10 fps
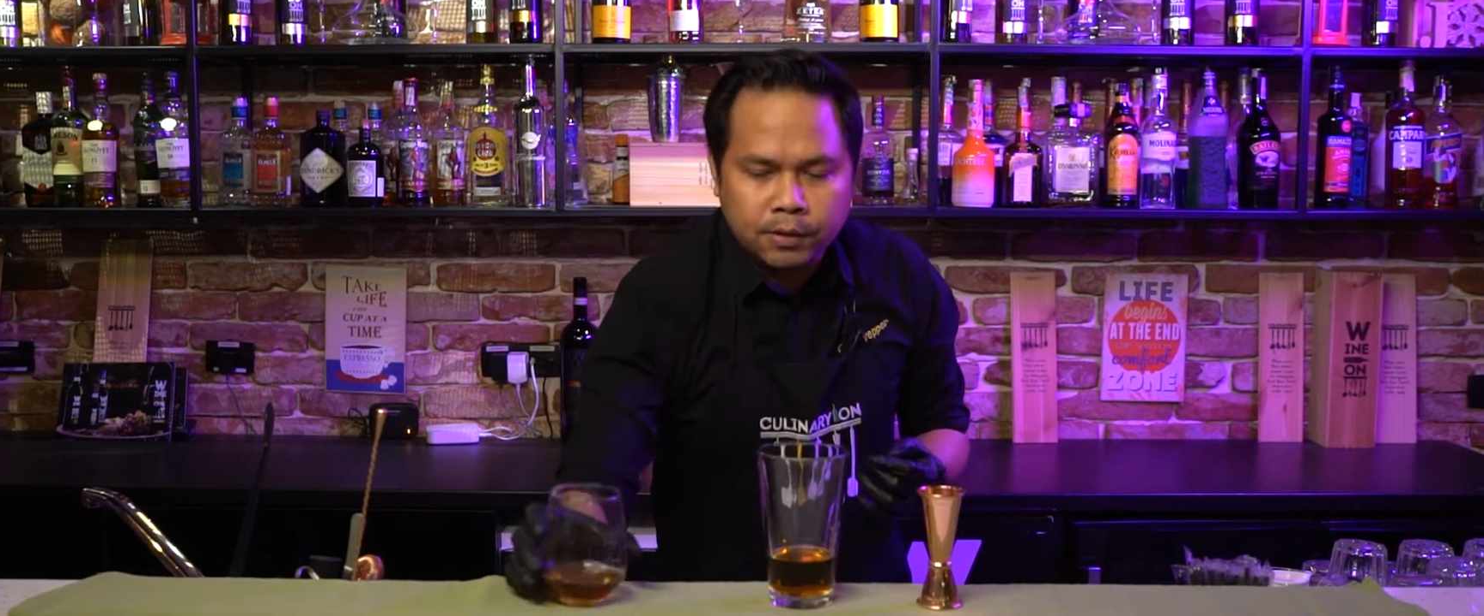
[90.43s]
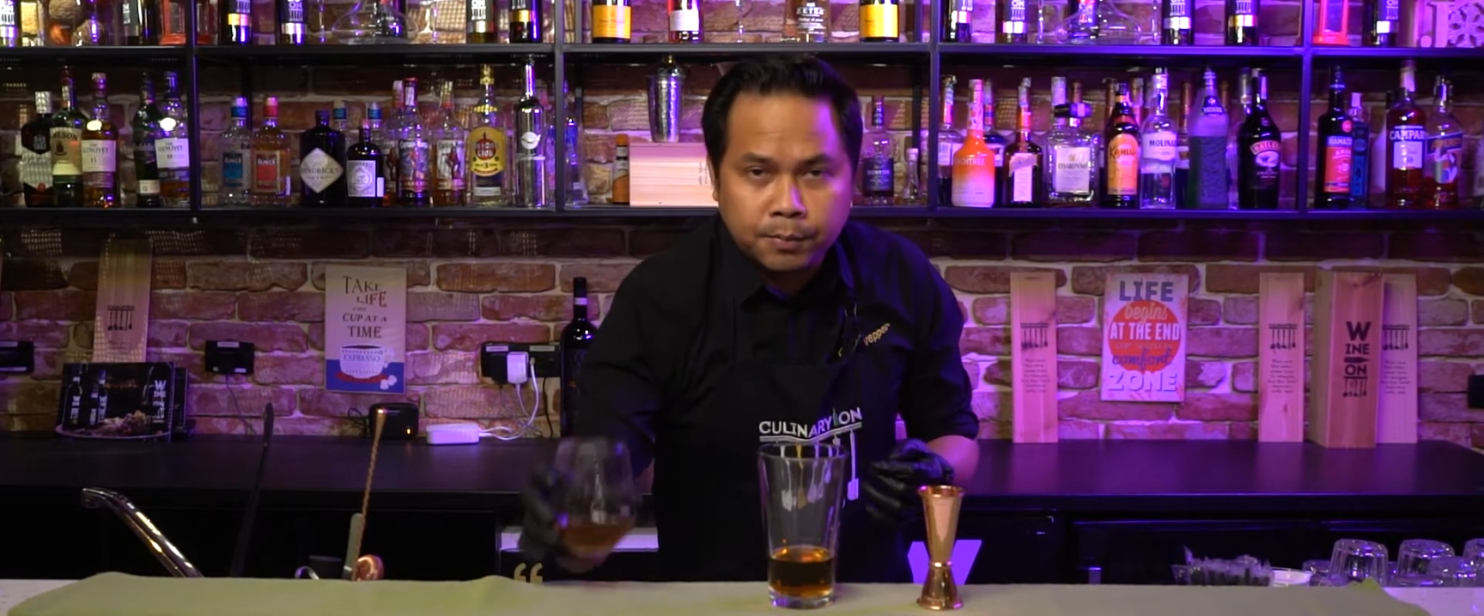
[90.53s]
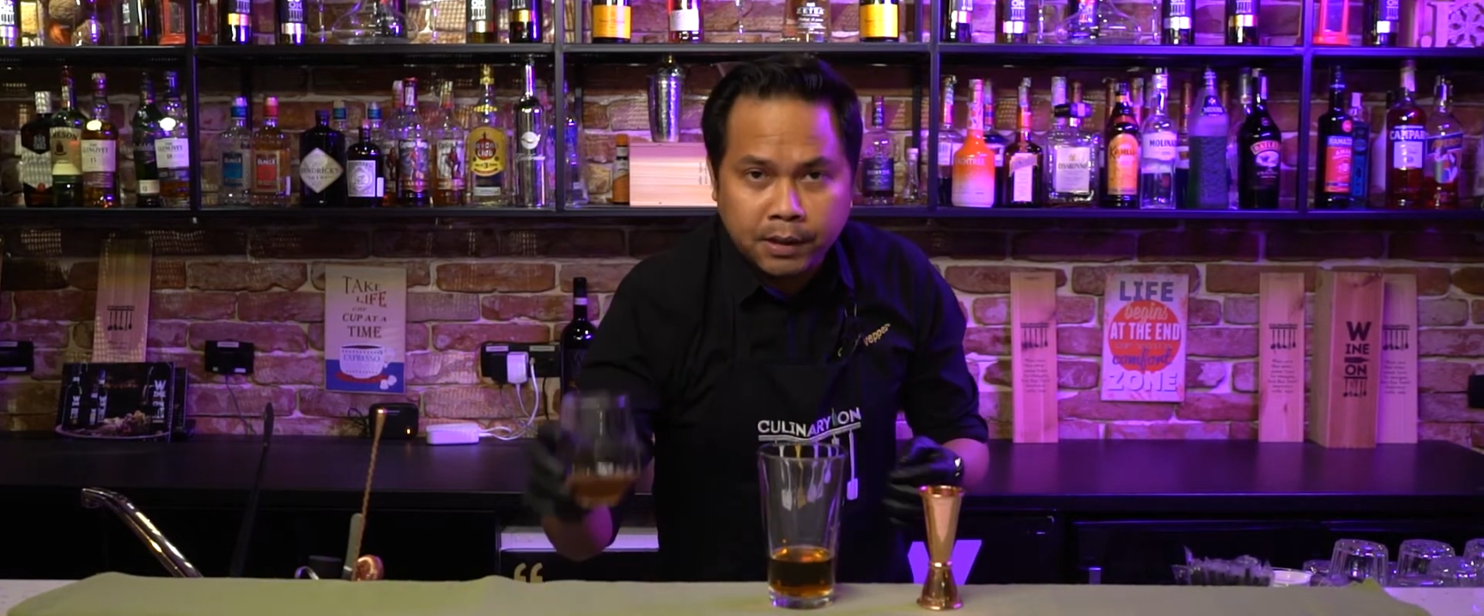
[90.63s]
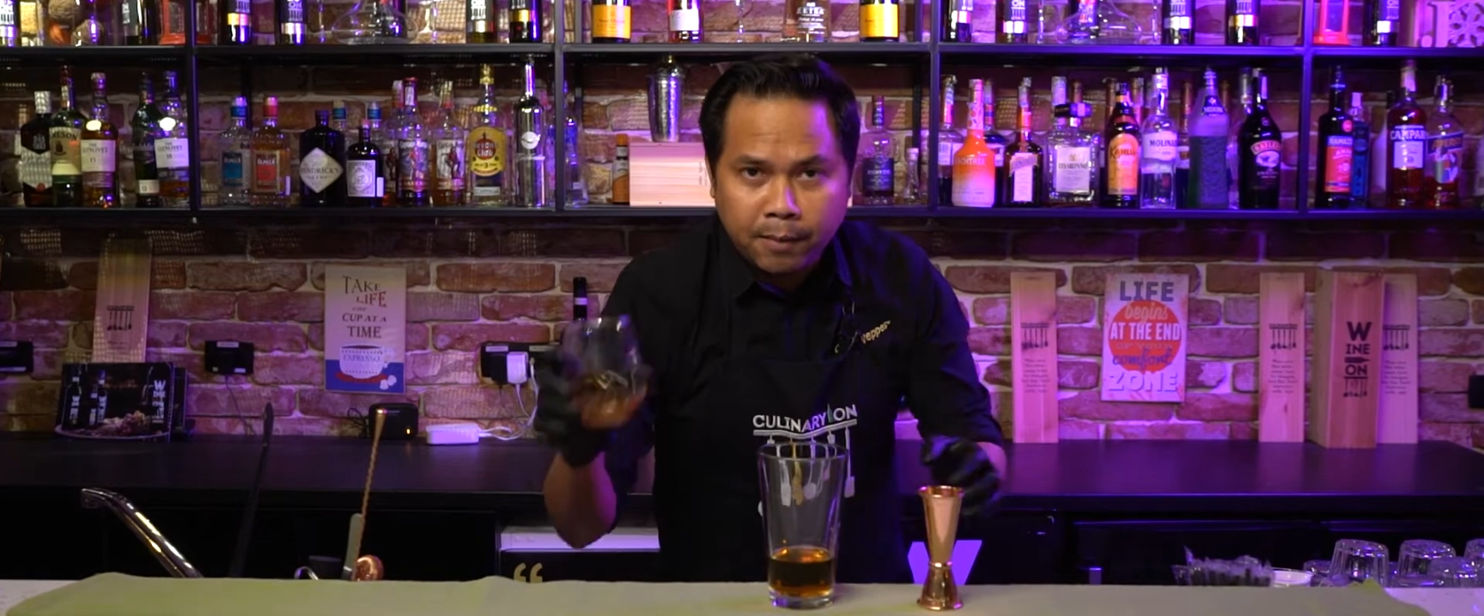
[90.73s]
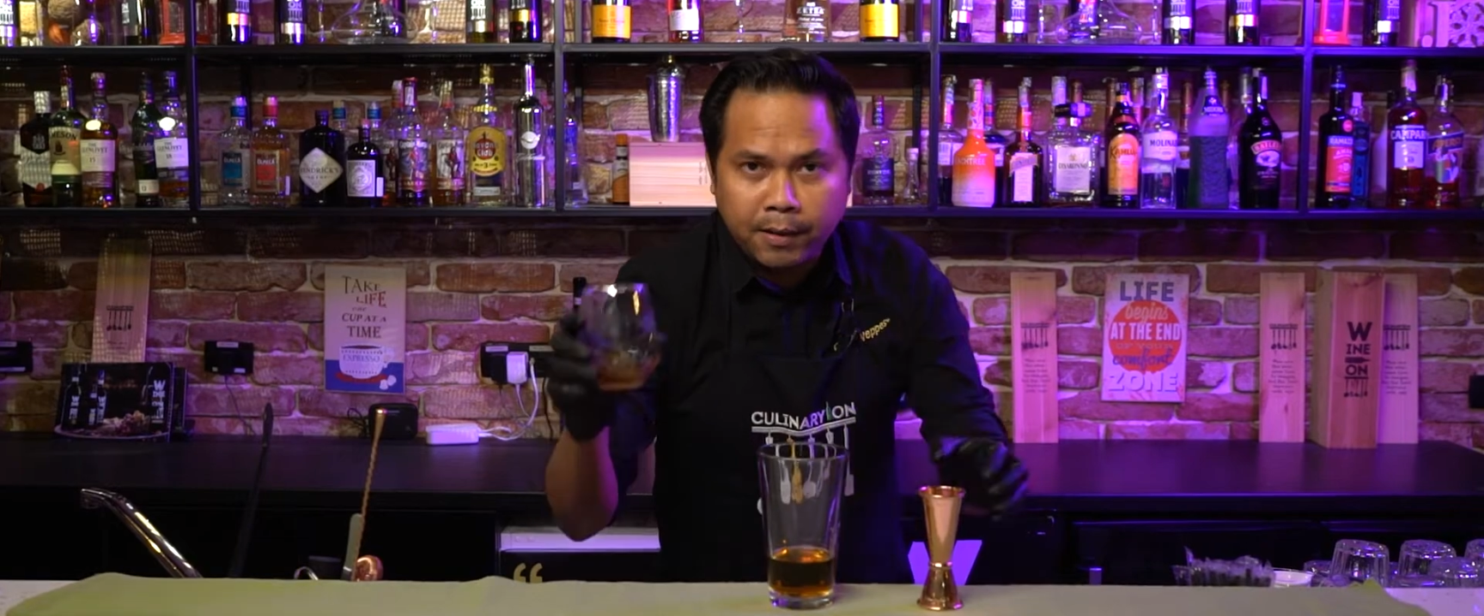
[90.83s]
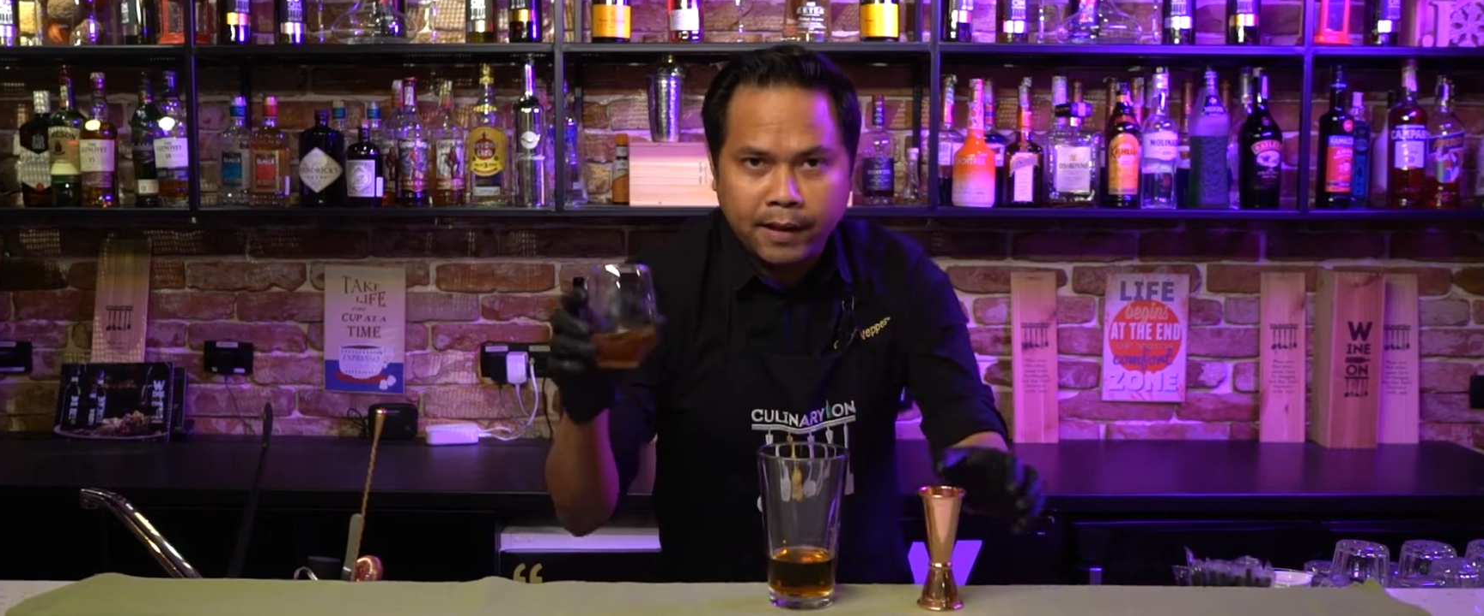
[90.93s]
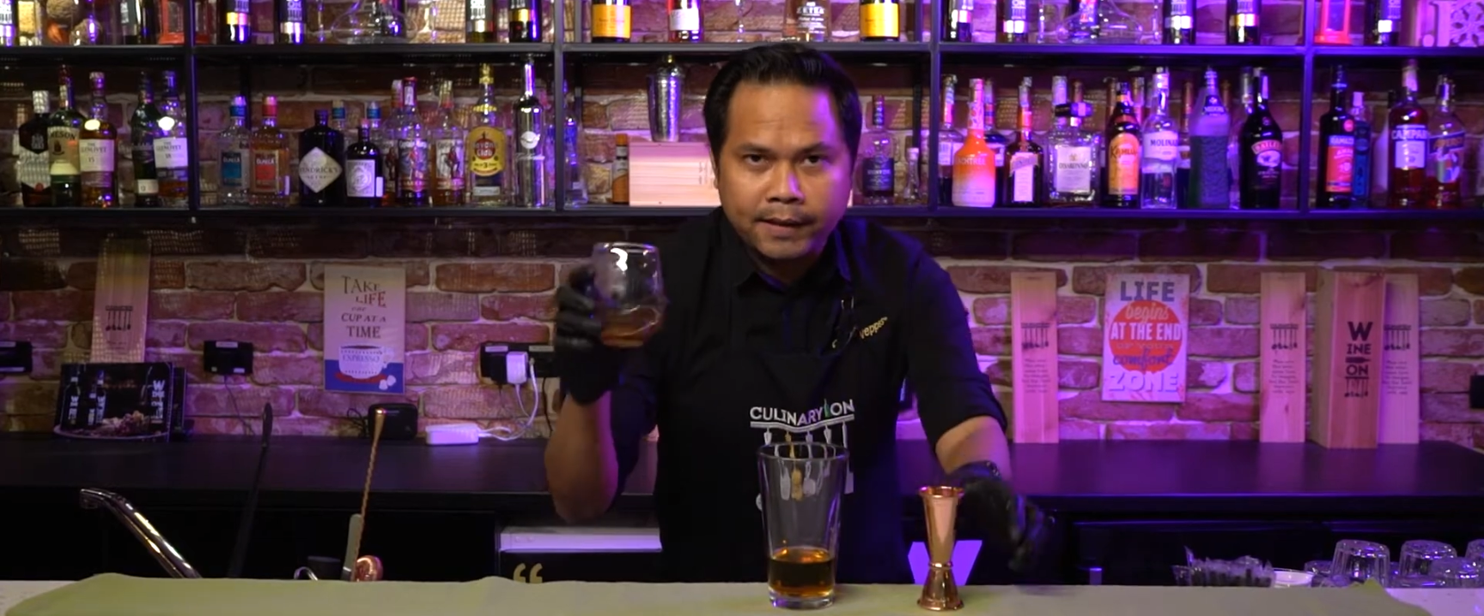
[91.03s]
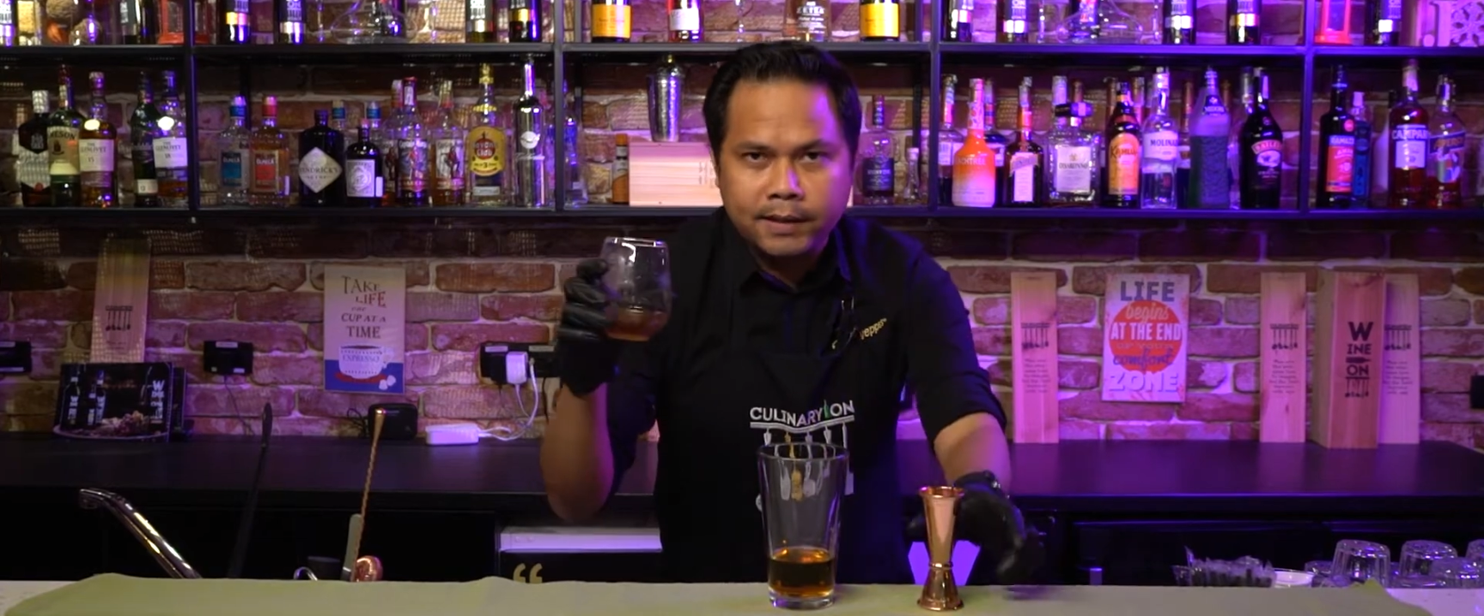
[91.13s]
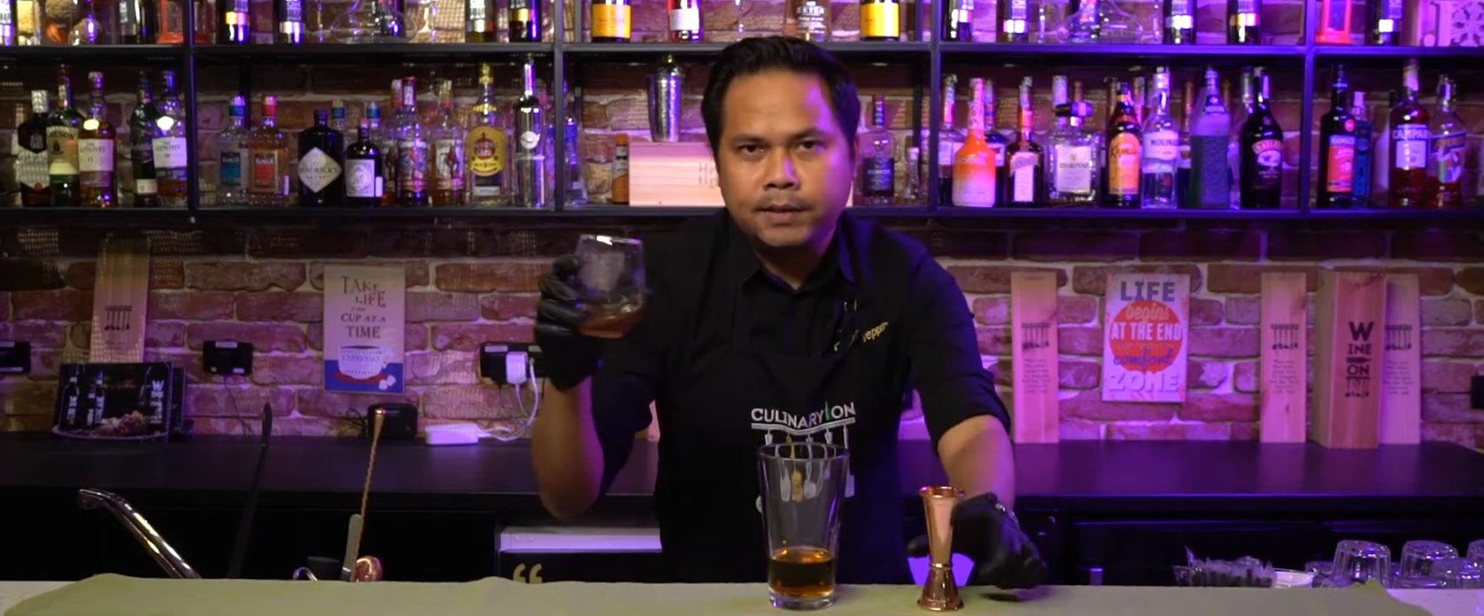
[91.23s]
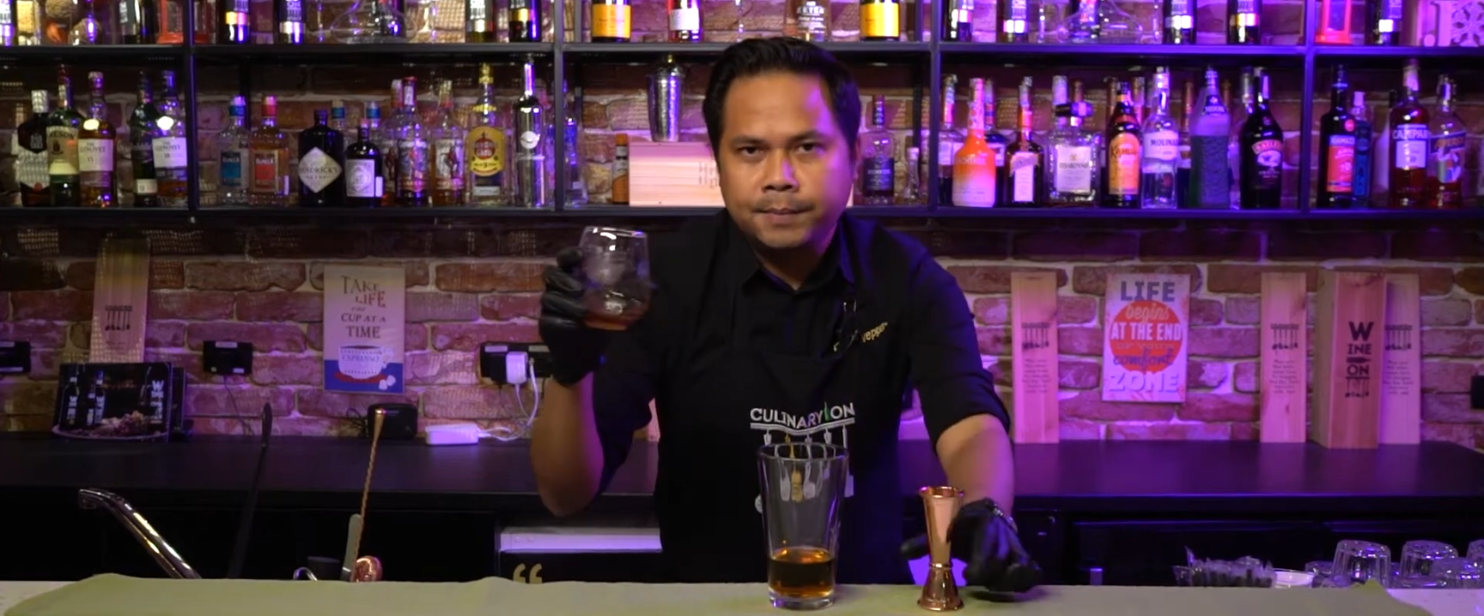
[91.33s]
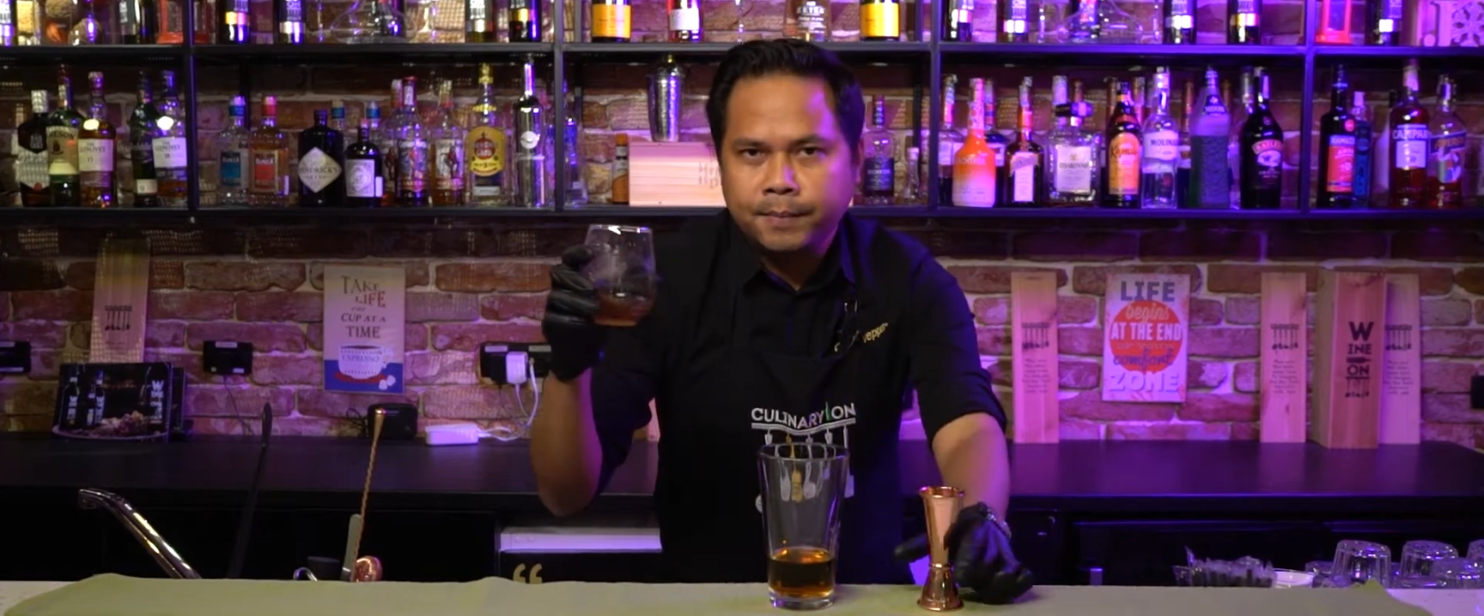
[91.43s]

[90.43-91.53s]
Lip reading: become like this.